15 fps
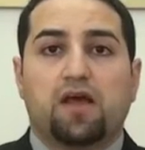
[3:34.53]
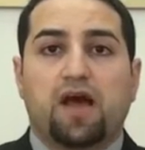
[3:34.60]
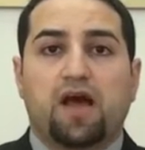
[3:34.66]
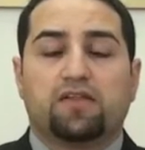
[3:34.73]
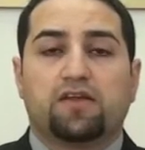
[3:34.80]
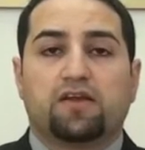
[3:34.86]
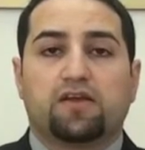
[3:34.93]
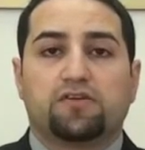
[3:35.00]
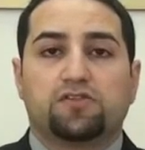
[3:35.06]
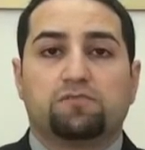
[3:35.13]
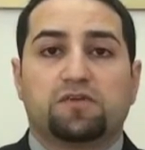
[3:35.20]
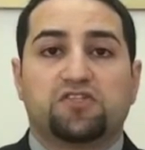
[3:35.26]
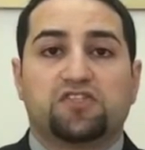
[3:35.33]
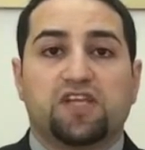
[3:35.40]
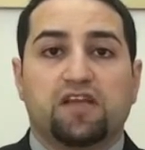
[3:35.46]
and the
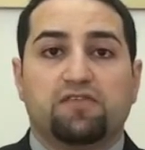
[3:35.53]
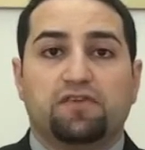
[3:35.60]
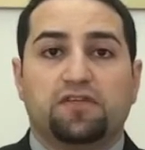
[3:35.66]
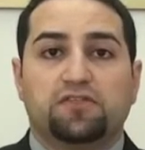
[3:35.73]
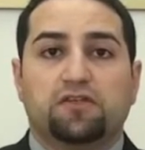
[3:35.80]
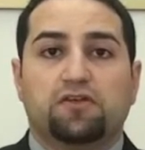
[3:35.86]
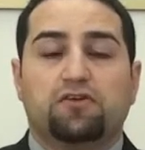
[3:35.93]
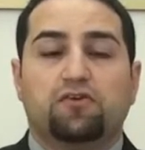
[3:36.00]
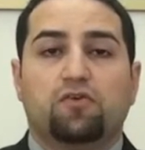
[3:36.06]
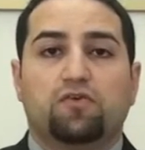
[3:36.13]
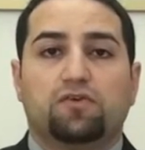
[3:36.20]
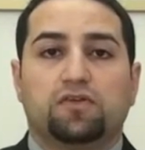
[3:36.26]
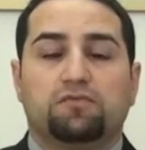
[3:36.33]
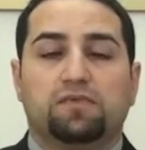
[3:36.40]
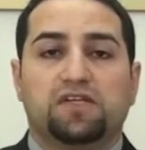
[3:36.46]
customer's savings in
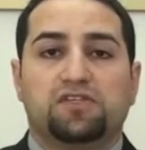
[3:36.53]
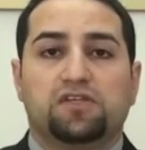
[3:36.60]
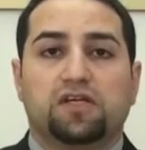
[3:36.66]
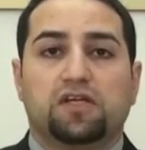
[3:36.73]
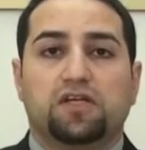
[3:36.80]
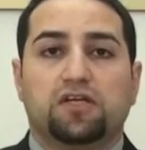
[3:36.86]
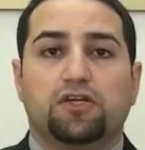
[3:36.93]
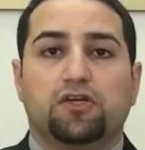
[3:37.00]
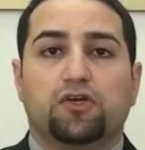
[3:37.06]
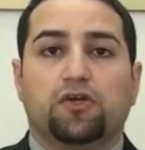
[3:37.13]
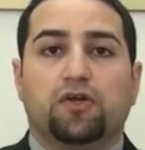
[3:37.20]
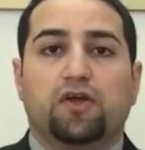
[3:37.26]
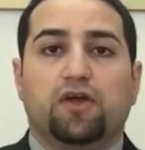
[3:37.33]
order basically